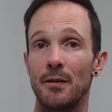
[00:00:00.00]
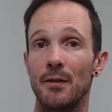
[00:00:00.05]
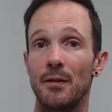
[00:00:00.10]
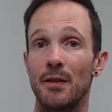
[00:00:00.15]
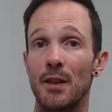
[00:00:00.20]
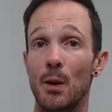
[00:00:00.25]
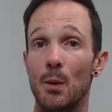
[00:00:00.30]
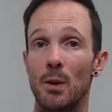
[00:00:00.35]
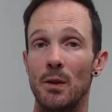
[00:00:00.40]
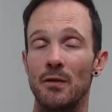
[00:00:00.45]

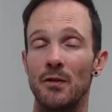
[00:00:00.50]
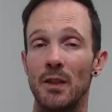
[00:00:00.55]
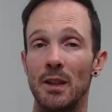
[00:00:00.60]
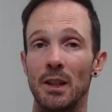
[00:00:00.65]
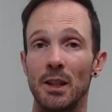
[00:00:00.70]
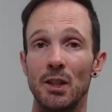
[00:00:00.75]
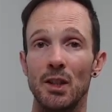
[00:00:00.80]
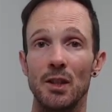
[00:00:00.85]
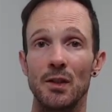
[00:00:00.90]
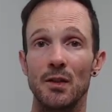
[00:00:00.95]
There were
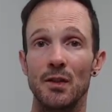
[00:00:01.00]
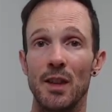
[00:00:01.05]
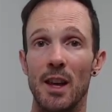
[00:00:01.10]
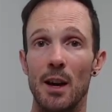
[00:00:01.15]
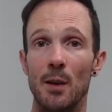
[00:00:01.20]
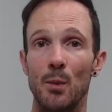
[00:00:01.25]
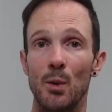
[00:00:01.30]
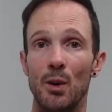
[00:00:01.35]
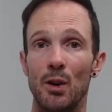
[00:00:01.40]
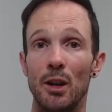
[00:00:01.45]
villages that
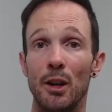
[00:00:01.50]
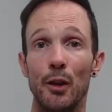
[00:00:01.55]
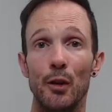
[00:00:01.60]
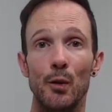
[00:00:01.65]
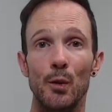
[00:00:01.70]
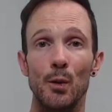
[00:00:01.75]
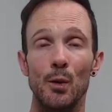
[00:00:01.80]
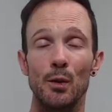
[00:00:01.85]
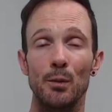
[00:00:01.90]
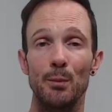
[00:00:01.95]
were
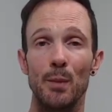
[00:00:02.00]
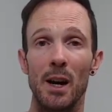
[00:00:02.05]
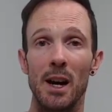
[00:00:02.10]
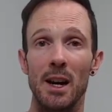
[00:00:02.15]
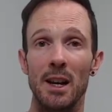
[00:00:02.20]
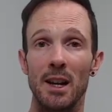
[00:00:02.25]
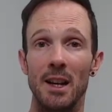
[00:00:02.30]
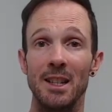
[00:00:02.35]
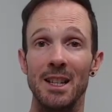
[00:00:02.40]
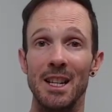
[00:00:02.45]
enthralled
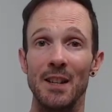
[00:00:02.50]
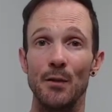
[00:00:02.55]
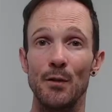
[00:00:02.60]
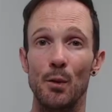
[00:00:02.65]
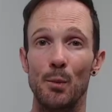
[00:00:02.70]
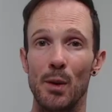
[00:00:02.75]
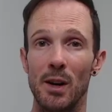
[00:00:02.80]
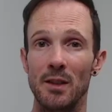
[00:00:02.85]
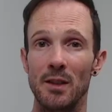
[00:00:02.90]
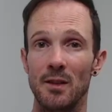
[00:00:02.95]
by an evil
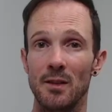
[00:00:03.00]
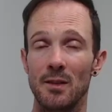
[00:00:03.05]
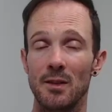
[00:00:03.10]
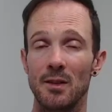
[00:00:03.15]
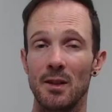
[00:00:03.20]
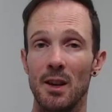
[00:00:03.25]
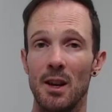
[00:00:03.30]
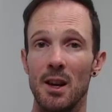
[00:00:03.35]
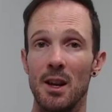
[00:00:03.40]
presence.